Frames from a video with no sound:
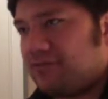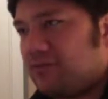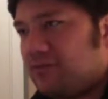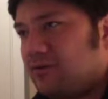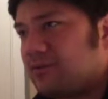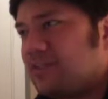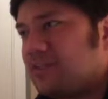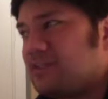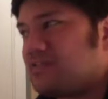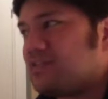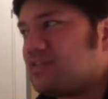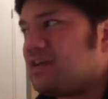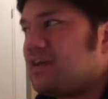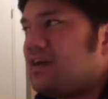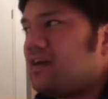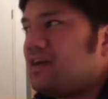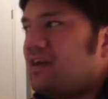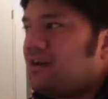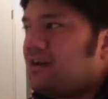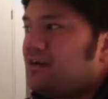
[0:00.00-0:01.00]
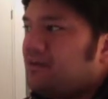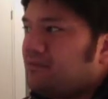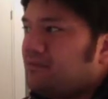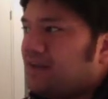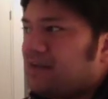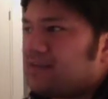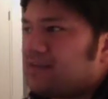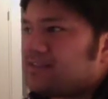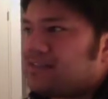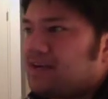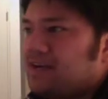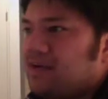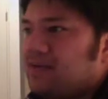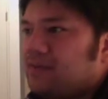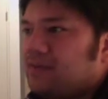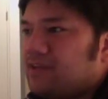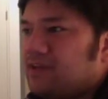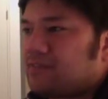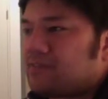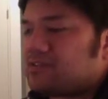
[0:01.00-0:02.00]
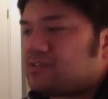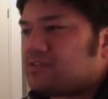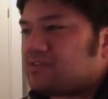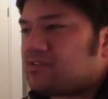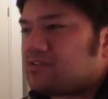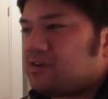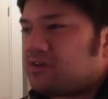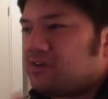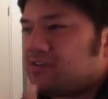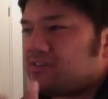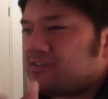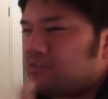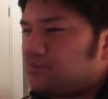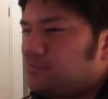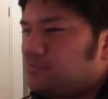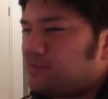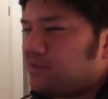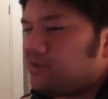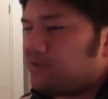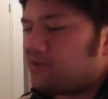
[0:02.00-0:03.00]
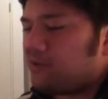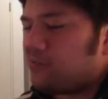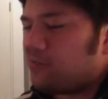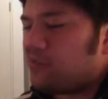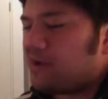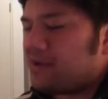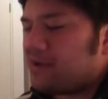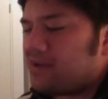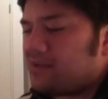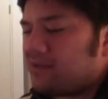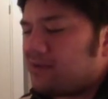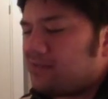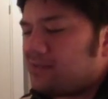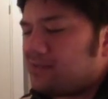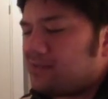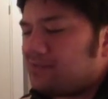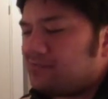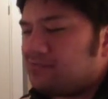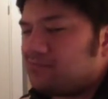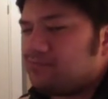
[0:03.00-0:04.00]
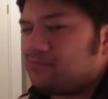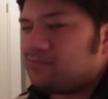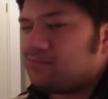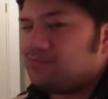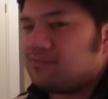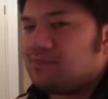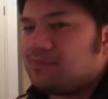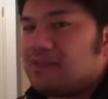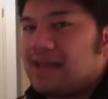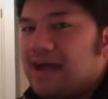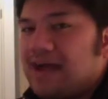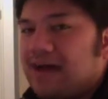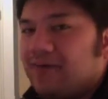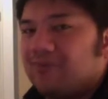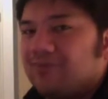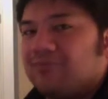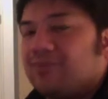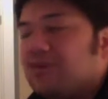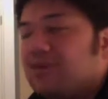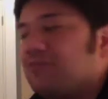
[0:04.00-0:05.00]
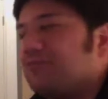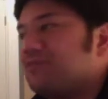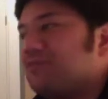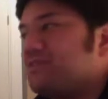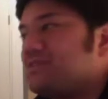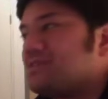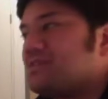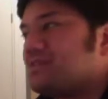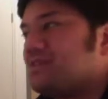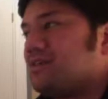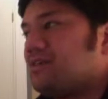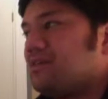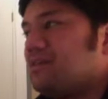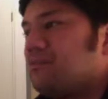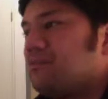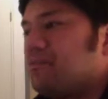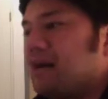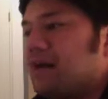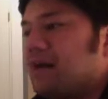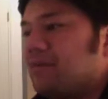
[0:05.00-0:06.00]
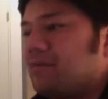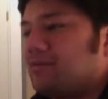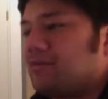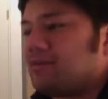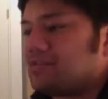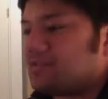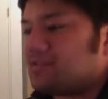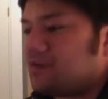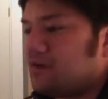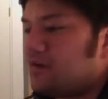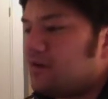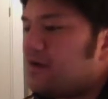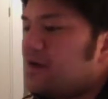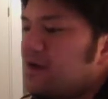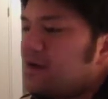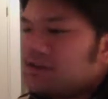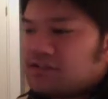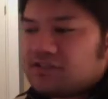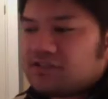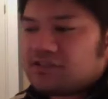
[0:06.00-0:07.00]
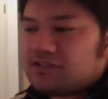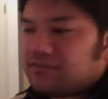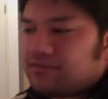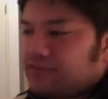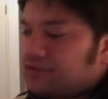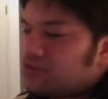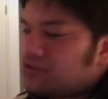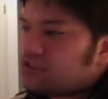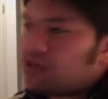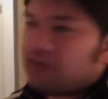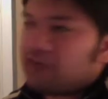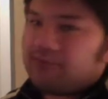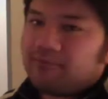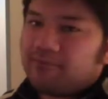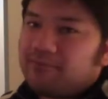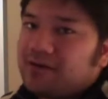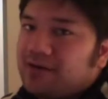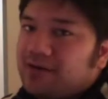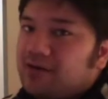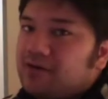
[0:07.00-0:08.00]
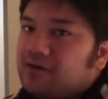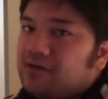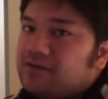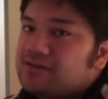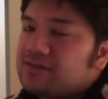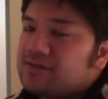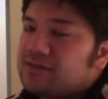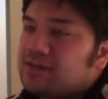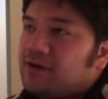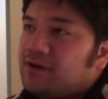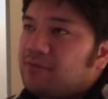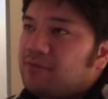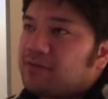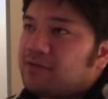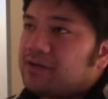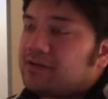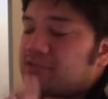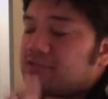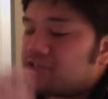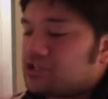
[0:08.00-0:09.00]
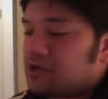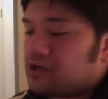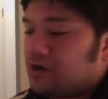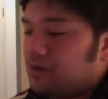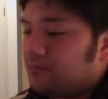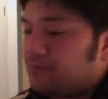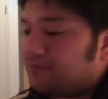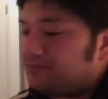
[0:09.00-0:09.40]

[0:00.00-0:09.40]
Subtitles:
Or at least, by the time the episode starts, you'll be on your way and you'll be down, hopefully, to the bottom of it. So, just finish off a beer into the opening of the show.